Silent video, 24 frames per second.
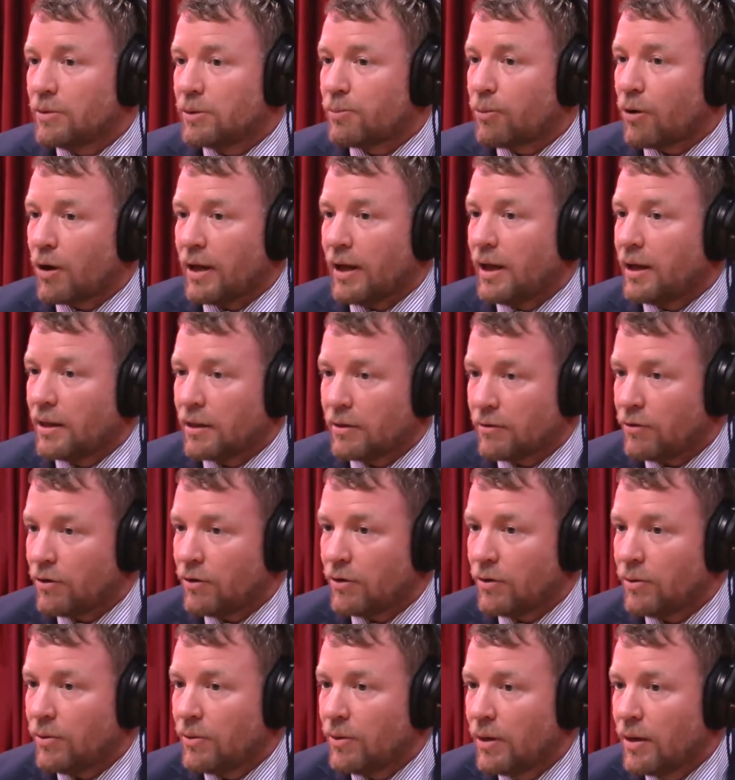breaking
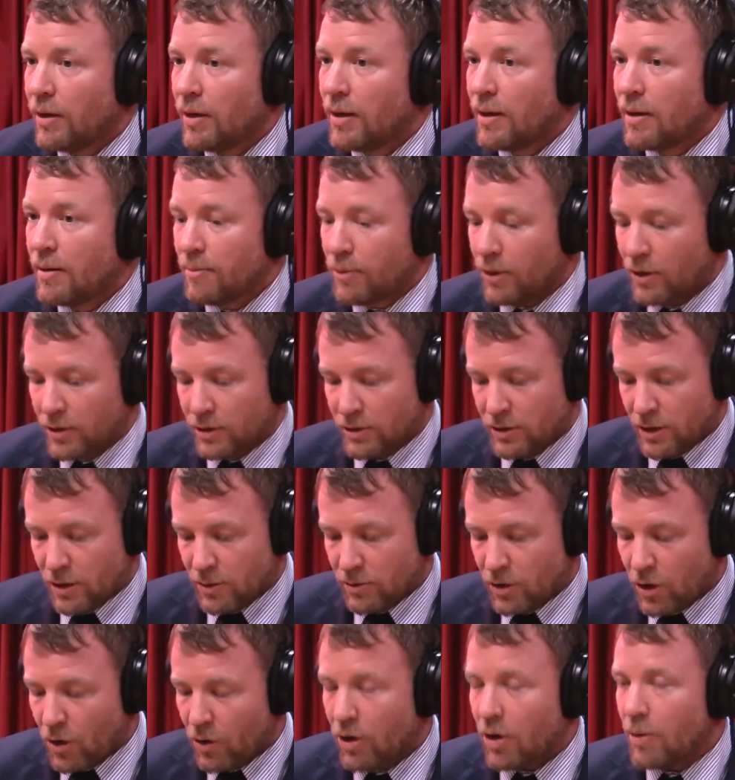through because
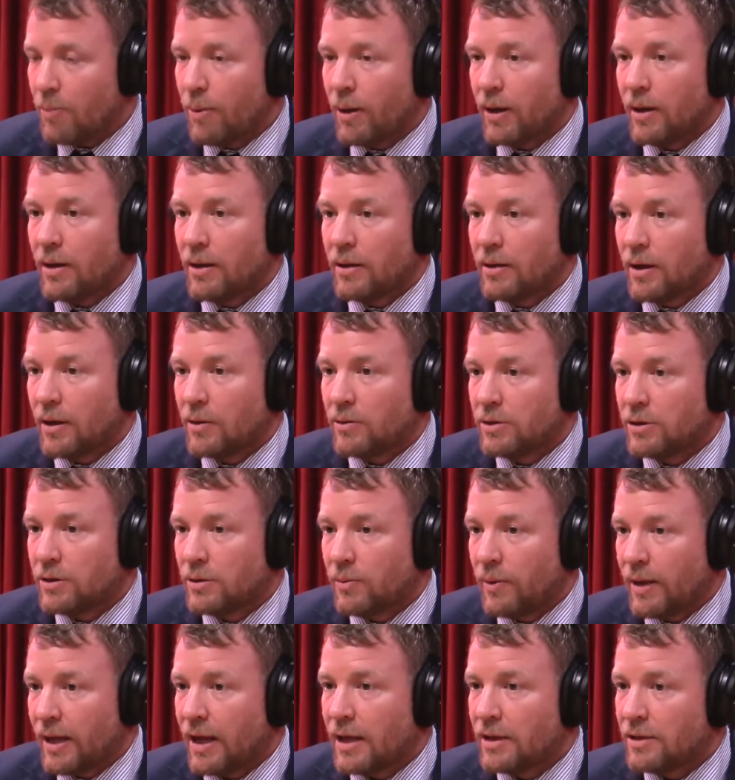those
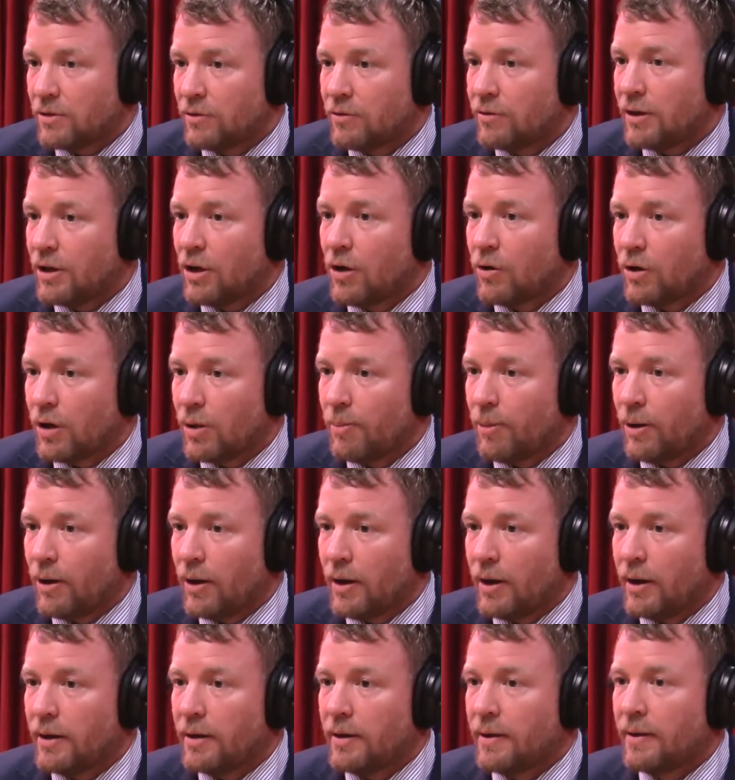weekends are already
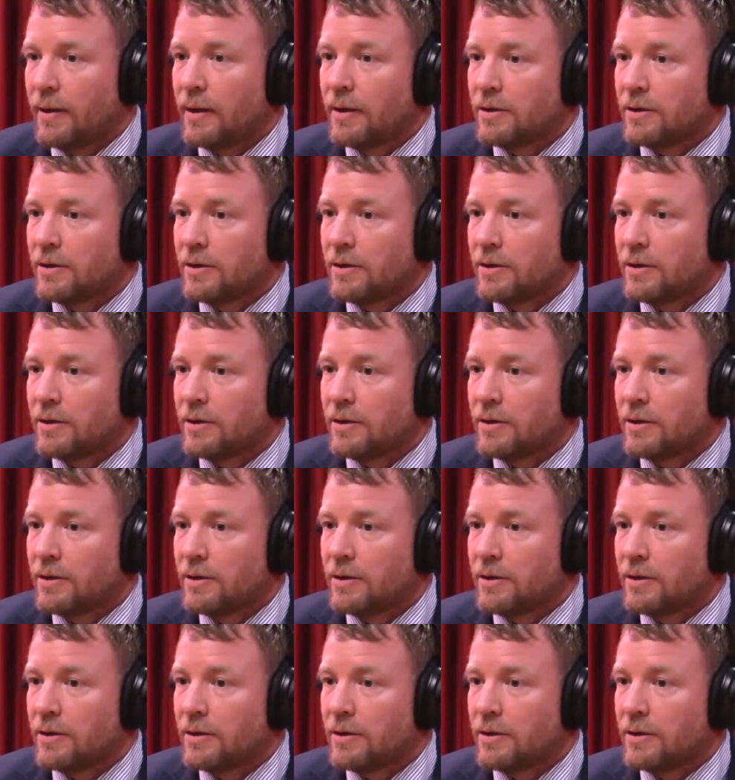occupied.